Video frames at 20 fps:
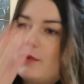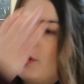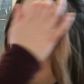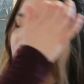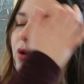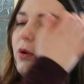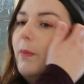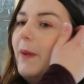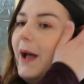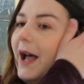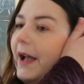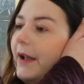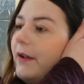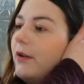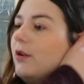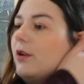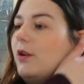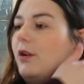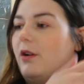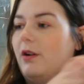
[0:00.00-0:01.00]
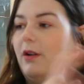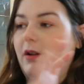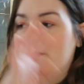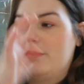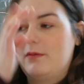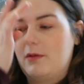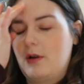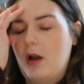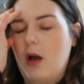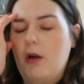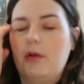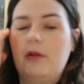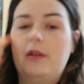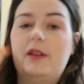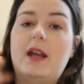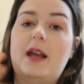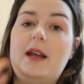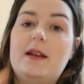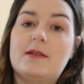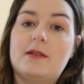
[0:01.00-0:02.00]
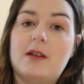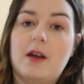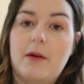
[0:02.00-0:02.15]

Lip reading: cool bag or cold things.